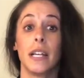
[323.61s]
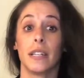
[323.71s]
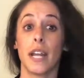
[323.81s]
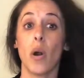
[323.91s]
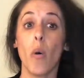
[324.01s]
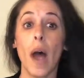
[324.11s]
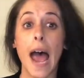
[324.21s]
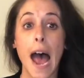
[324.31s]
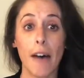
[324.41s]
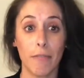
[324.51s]
they don't
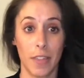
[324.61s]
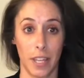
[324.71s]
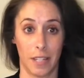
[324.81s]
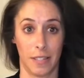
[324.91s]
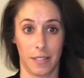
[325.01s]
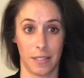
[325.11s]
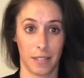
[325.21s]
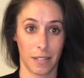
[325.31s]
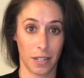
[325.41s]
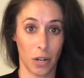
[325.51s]
have this
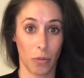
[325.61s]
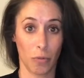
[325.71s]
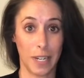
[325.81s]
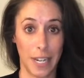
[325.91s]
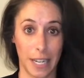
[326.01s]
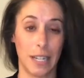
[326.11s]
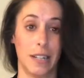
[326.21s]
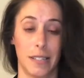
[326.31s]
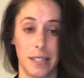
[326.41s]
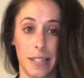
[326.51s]

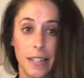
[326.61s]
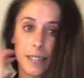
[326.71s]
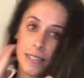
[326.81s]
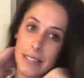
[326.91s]
ridiculousness.